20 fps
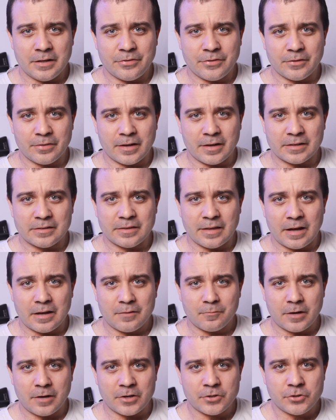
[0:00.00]
anything like
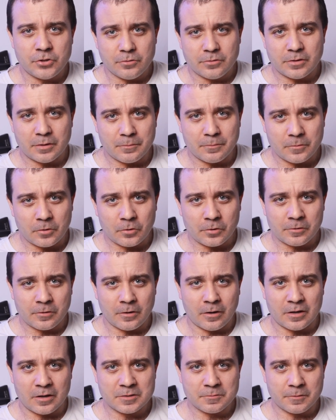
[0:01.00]
that. When I shoot the
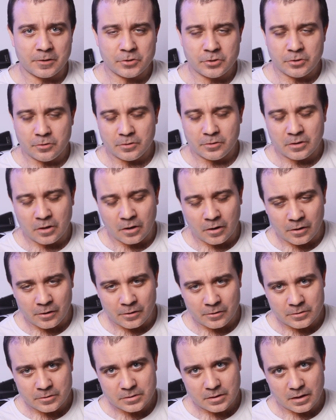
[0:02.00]
motocross, when I shoot
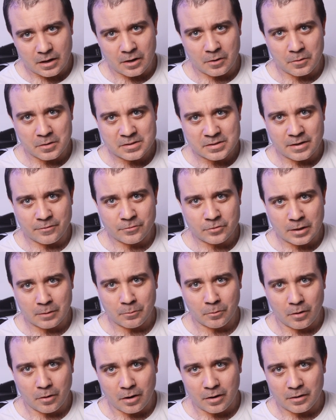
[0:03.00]
cars, I always have
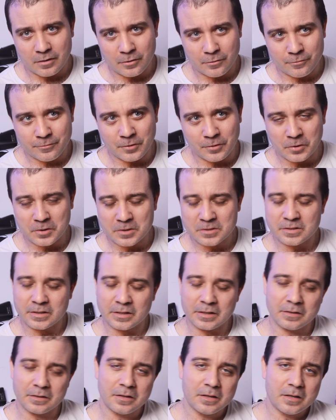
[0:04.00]
trouble
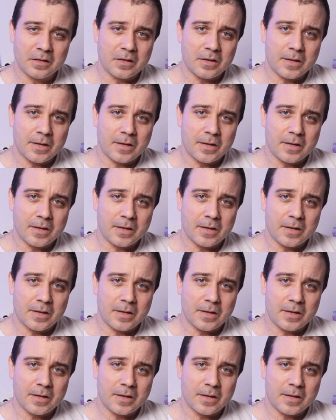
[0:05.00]
autofocusing.